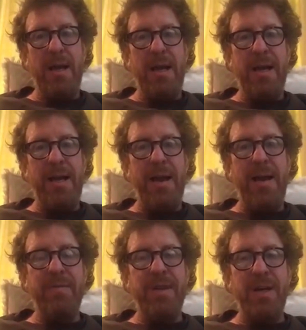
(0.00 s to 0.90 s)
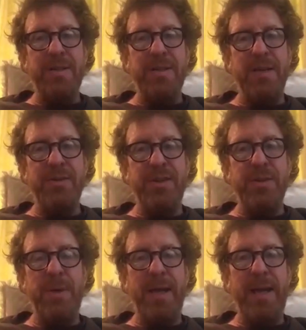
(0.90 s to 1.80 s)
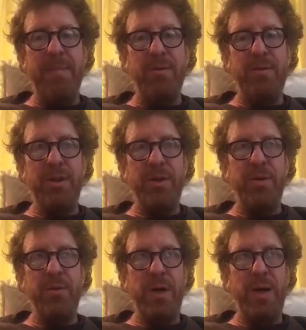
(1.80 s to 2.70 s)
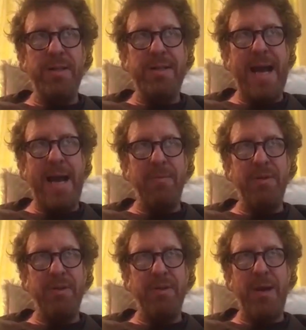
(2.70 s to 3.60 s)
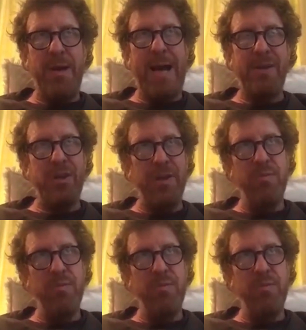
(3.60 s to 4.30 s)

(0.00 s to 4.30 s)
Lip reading: and advertising agencies being able to adapt to actually write,